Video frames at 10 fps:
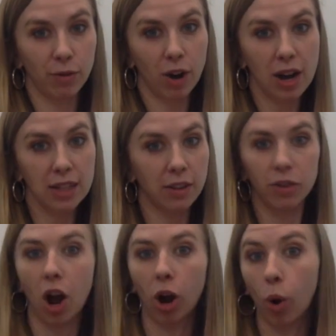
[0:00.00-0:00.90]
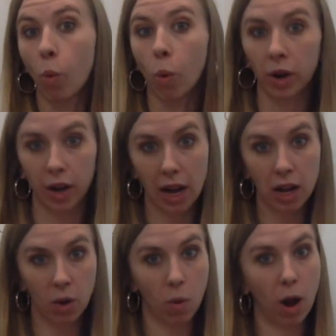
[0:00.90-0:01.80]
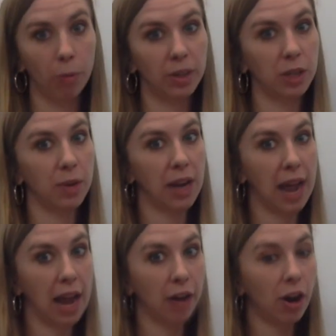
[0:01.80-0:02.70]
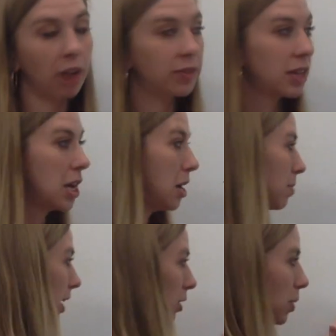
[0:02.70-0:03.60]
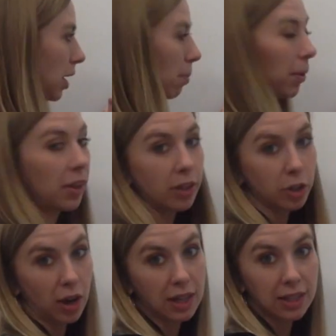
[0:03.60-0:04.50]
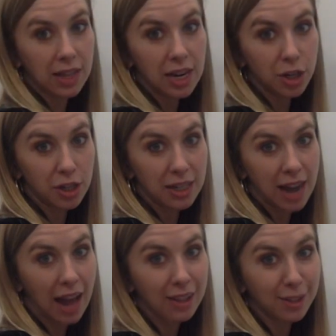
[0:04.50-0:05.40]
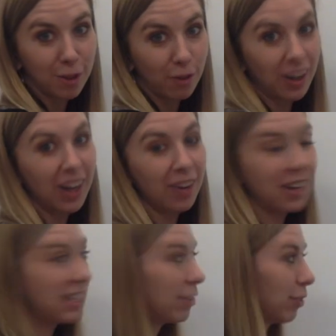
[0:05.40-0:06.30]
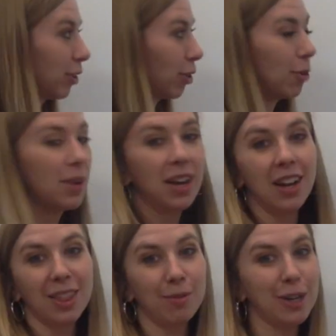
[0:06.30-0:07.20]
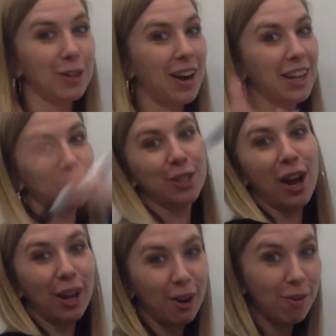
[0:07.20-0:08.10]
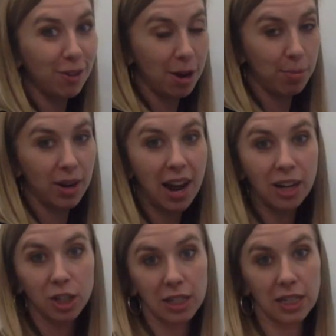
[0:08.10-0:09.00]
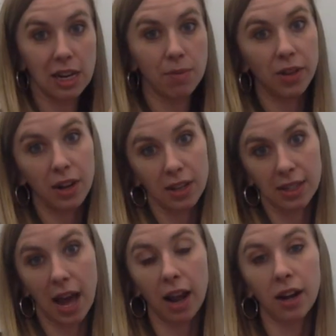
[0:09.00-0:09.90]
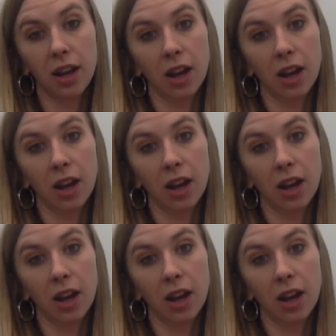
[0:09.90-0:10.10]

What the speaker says: for us of not coordinating well between handoffs, because we complete the translation tasks over here in a different group, and we try to chuck it over to production team that does that